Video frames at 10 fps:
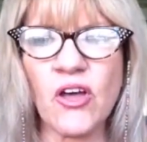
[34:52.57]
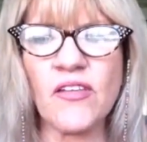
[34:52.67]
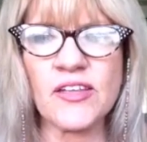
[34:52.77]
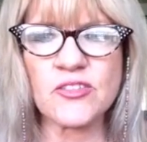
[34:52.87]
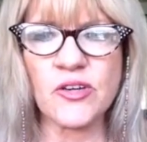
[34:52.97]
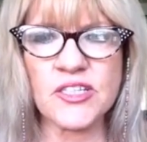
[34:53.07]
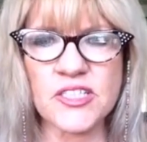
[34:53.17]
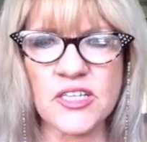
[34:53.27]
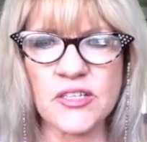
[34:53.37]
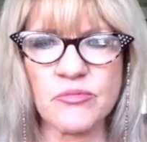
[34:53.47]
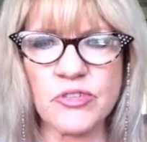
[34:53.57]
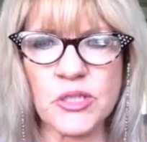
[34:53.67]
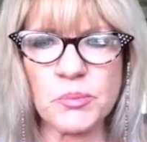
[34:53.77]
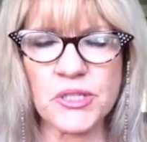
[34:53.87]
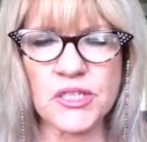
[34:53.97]
Oh, that's great, darling. I'm
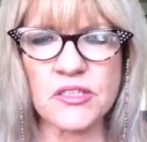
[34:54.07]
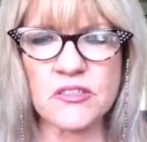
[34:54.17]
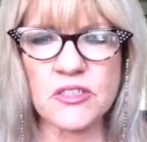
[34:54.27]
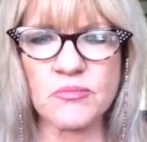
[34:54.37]
really pleased.